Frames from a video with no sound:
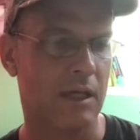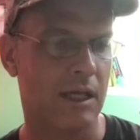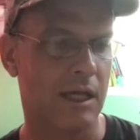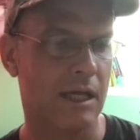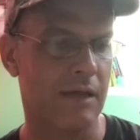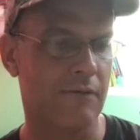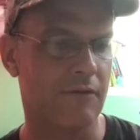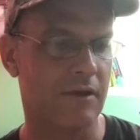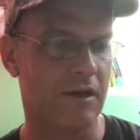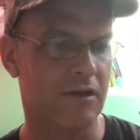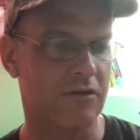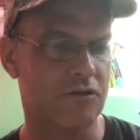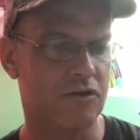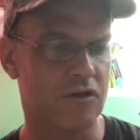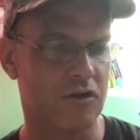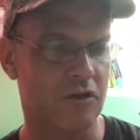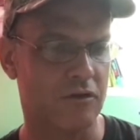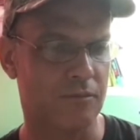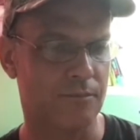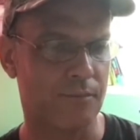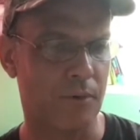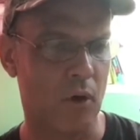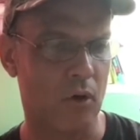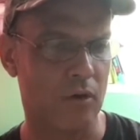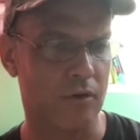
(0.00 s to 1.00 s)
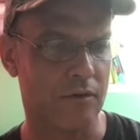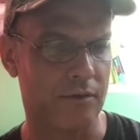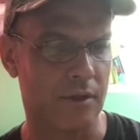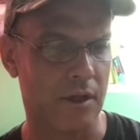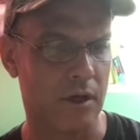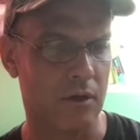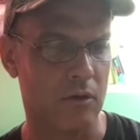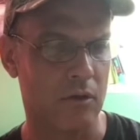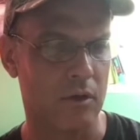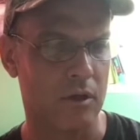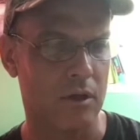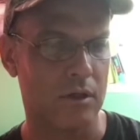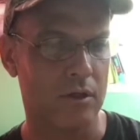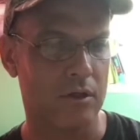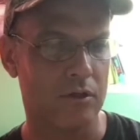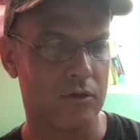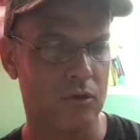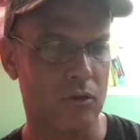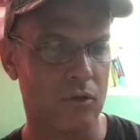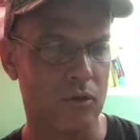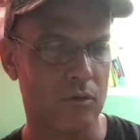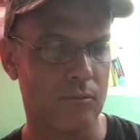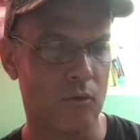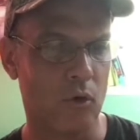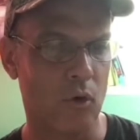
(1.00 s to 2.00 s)
Even as she spoke, though,
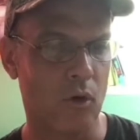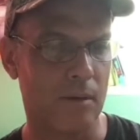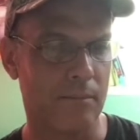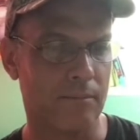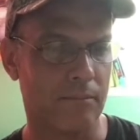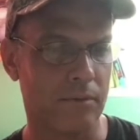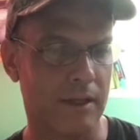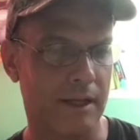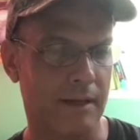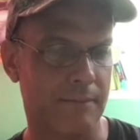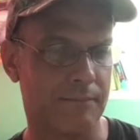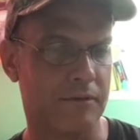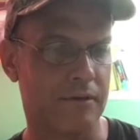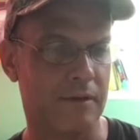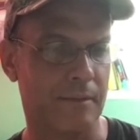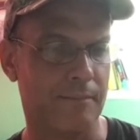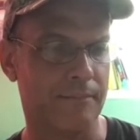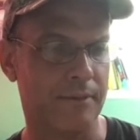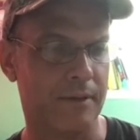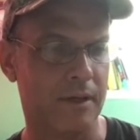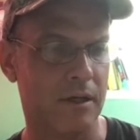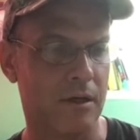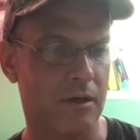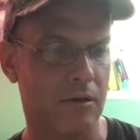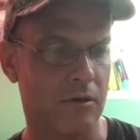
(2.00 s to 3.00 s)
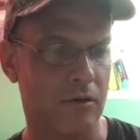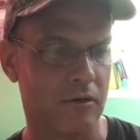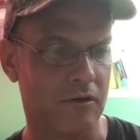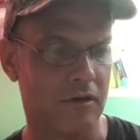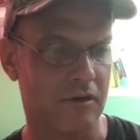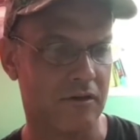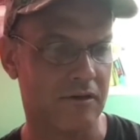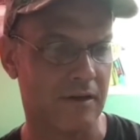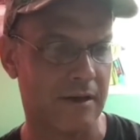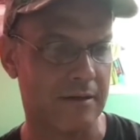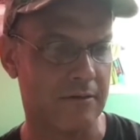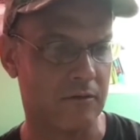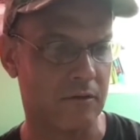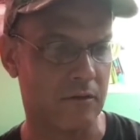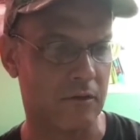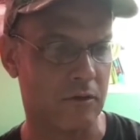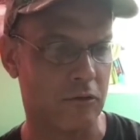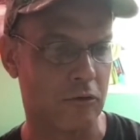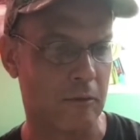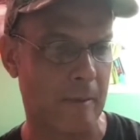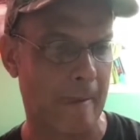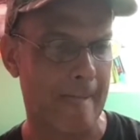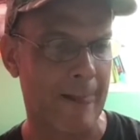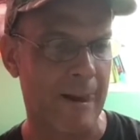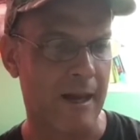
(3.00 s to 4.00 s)
two more blips appeared on the
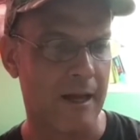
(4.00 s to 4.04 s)
sensors,